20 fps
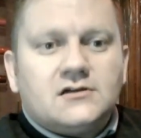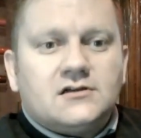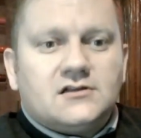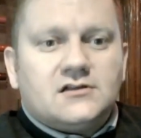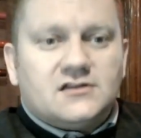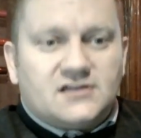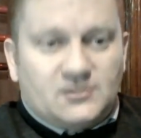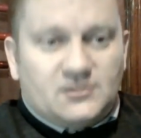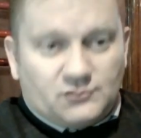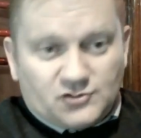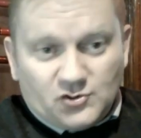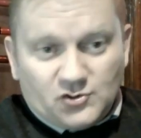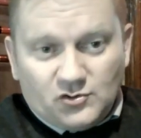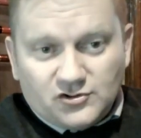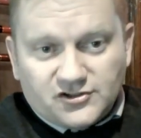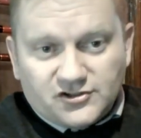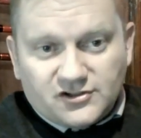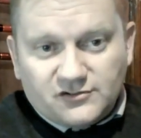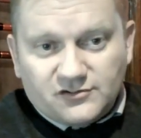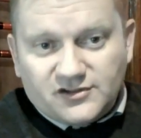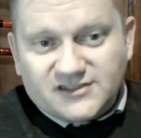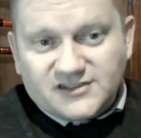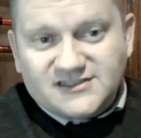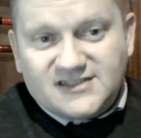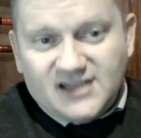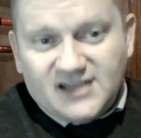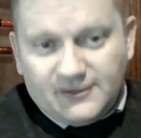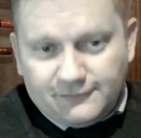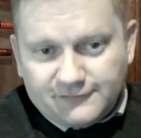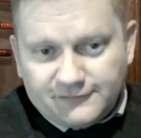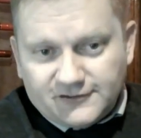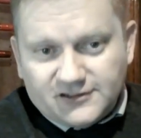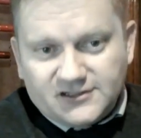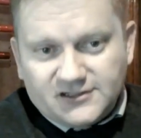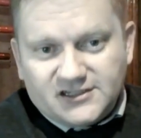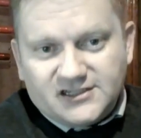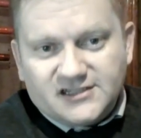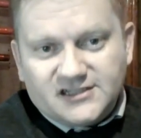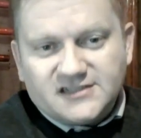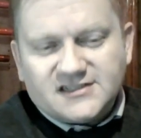There was also the definite
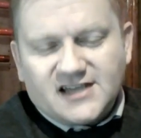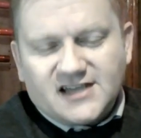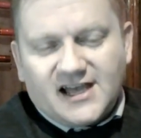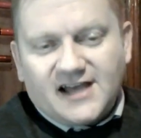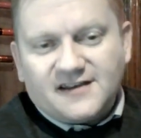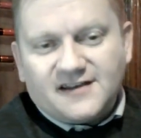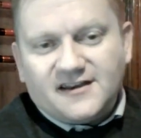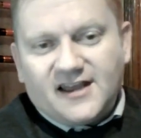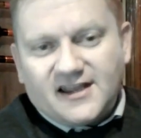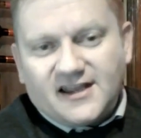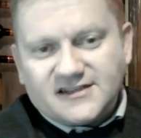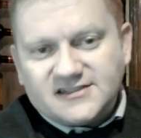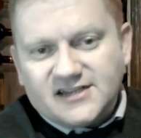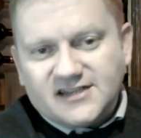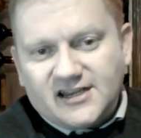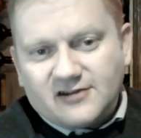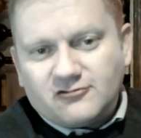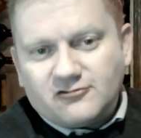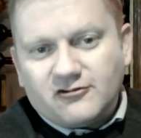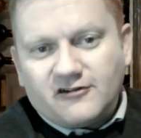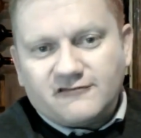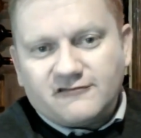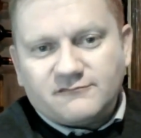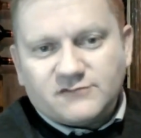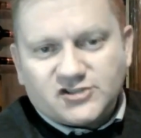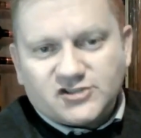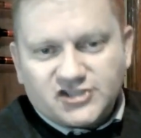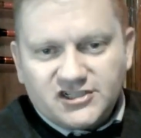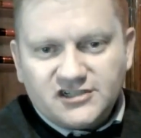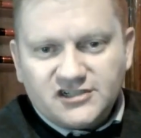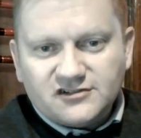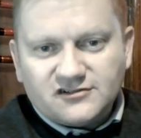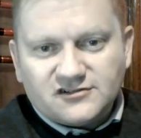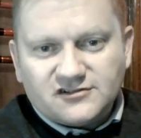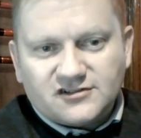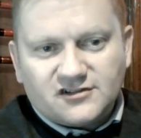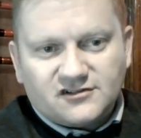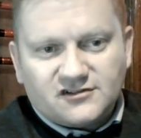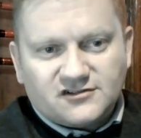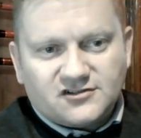need to add an anti-aircraft machine gun
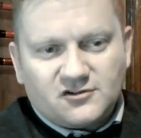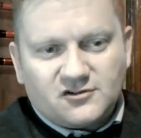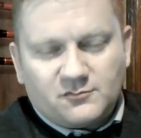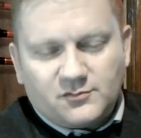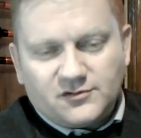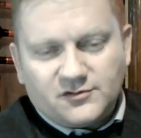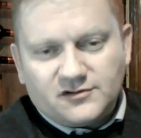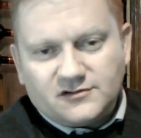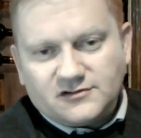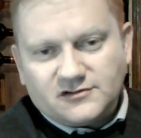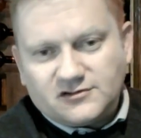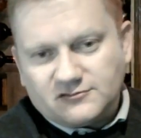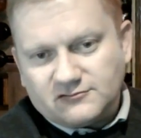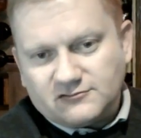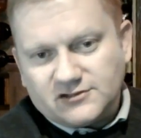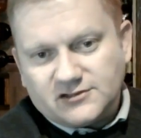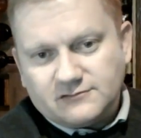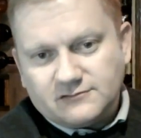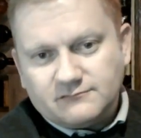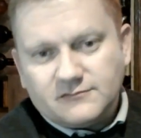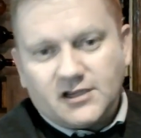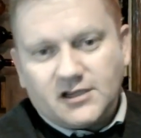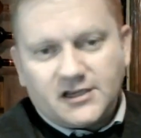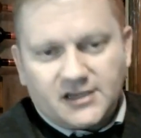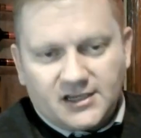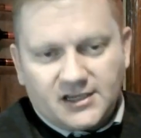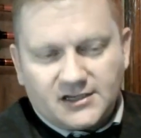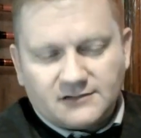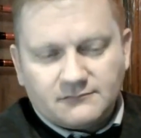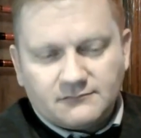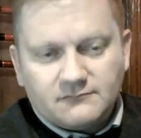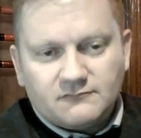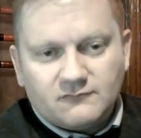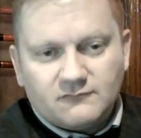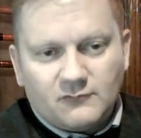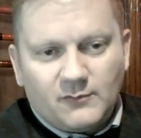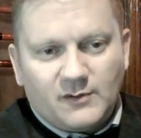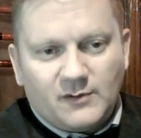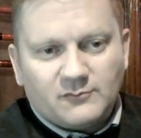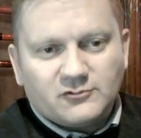to the top of the turret. Again,
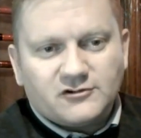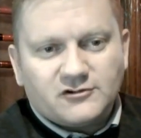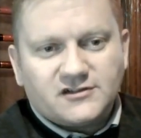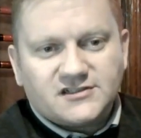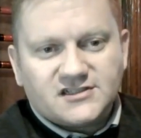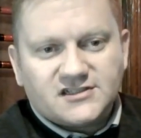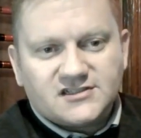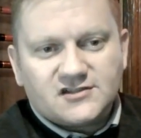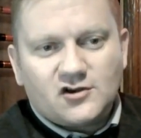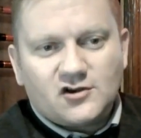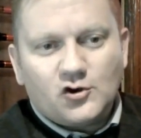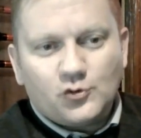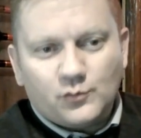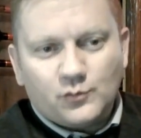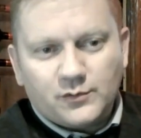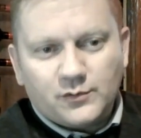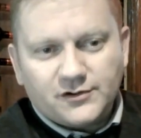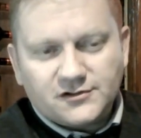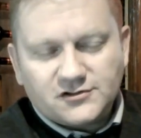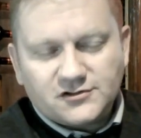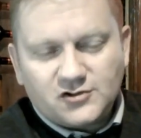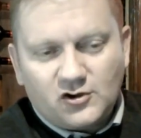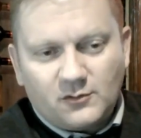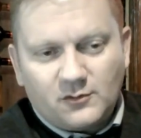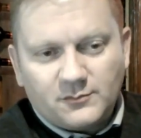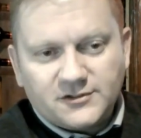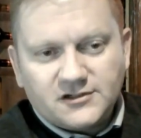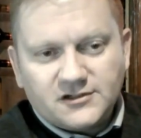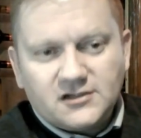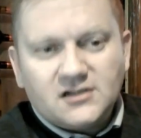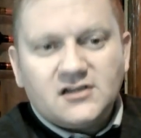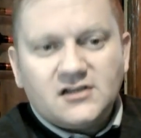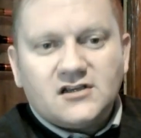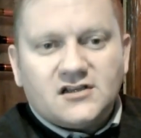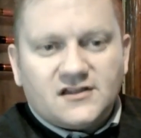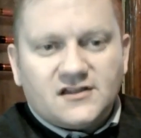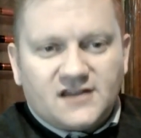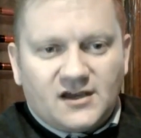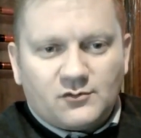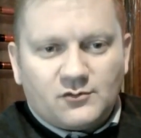remember, it is open-topped.
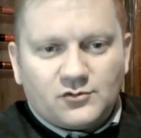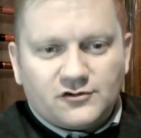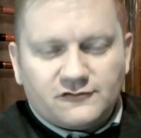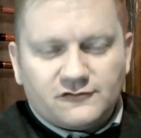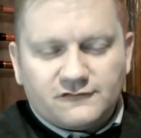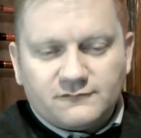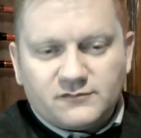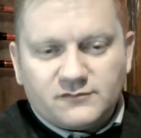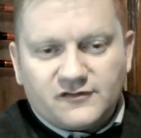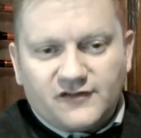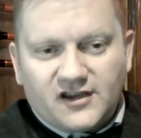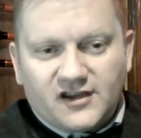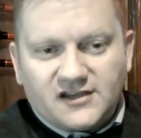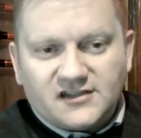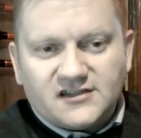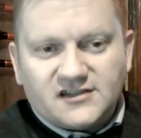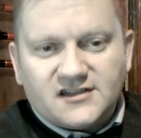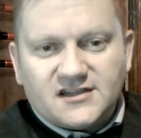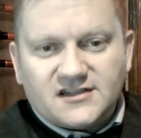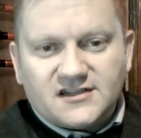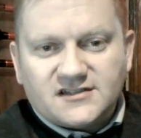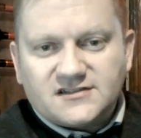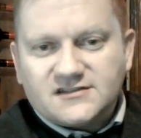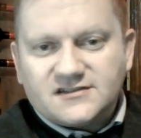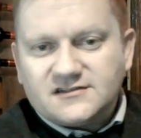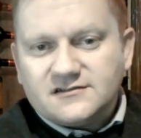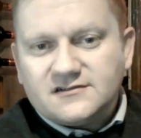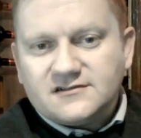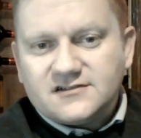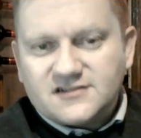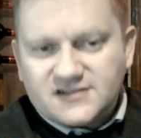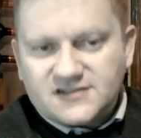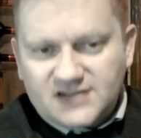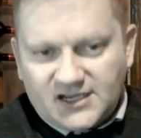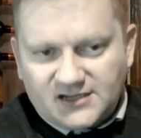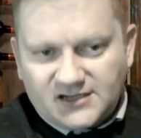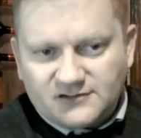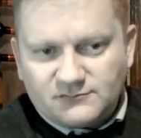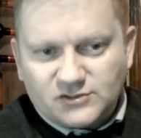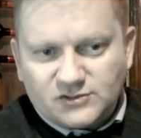That would have provided its
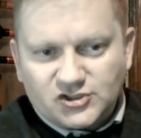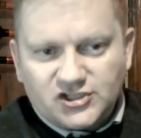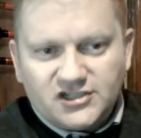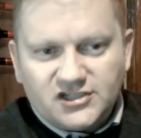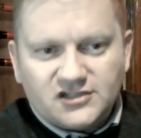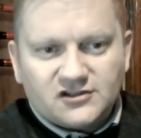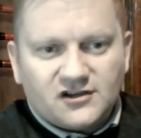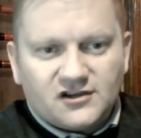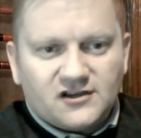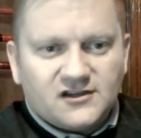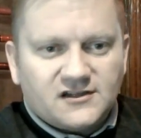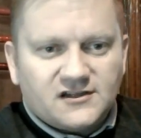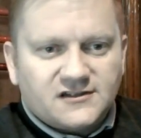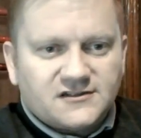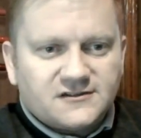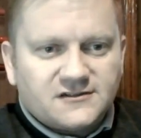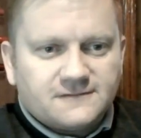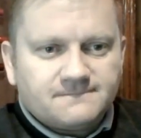second machine gun at least.